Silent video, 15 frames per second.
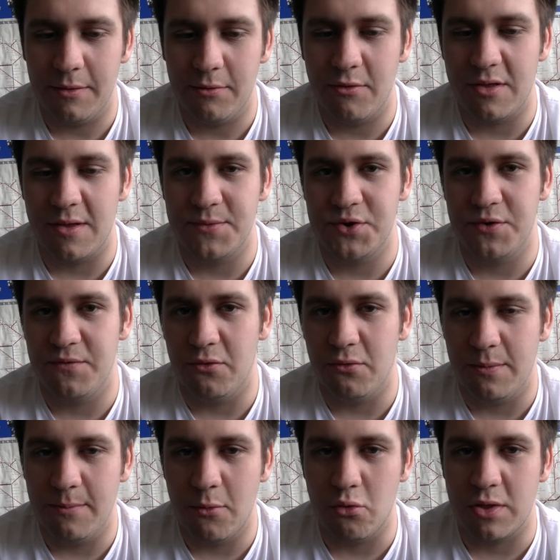Redemption
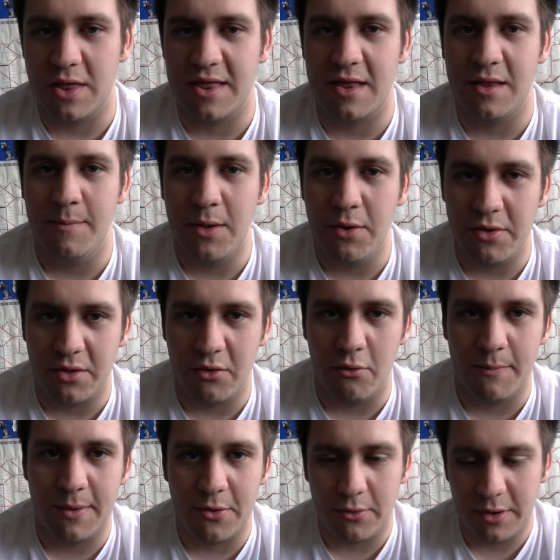of Mortis and the musical,
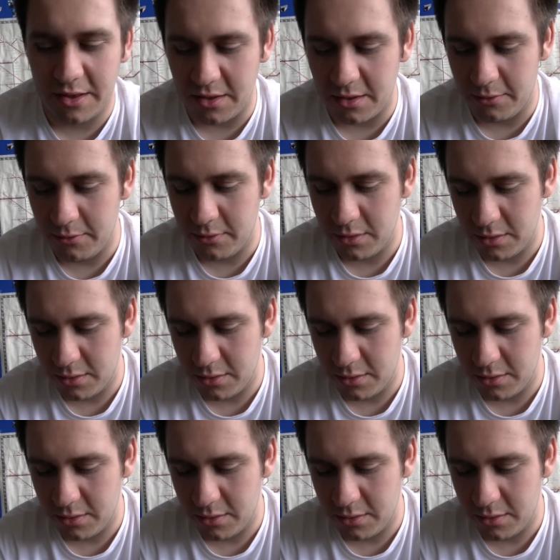but on his own.